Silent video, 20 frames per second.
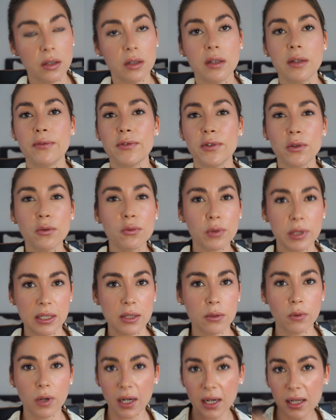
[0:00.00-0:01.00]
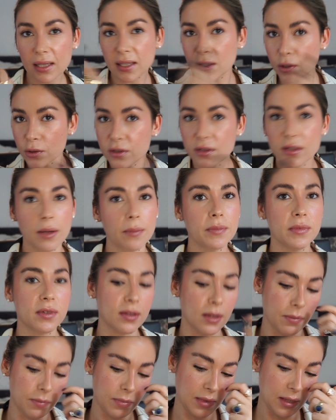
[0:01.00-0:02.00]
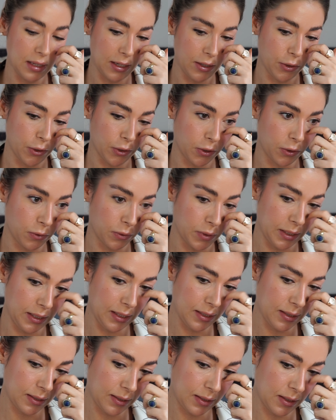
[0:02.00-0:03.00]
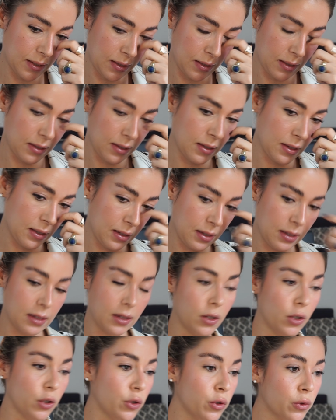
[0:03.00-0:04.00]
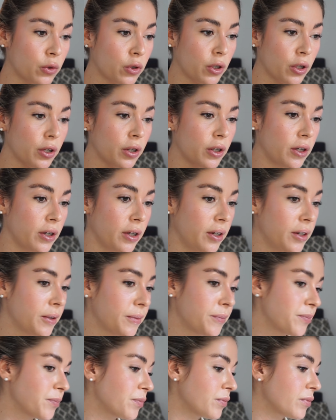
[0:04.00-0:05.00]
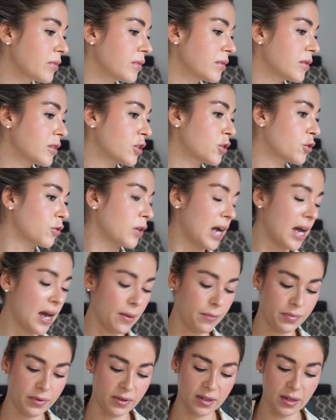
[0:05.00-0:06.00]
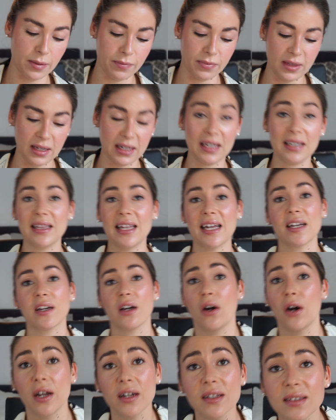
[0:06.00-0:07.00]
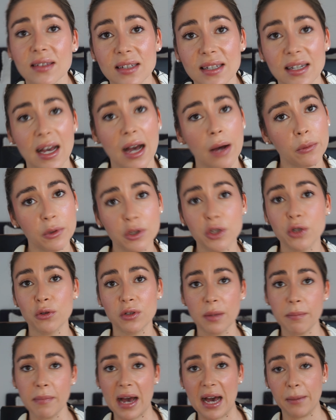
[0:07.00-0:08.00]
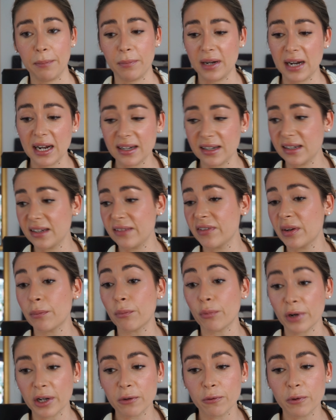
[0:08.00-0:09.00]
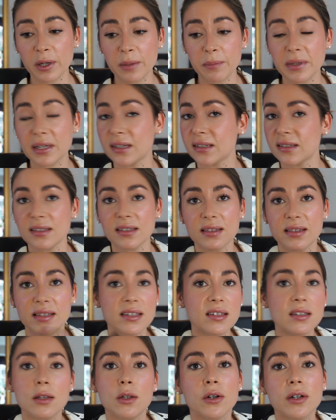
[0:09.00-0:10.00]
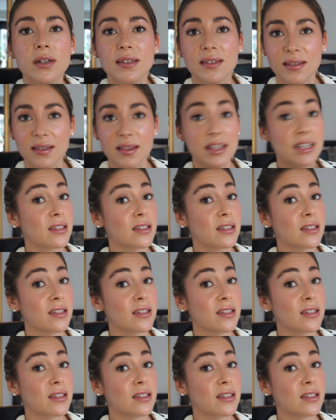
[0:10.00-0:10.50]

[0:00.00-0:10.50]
if you really want a little something in your crease, you could grab something like, honestly, I would use a matte, but I didn't even bring one because this look is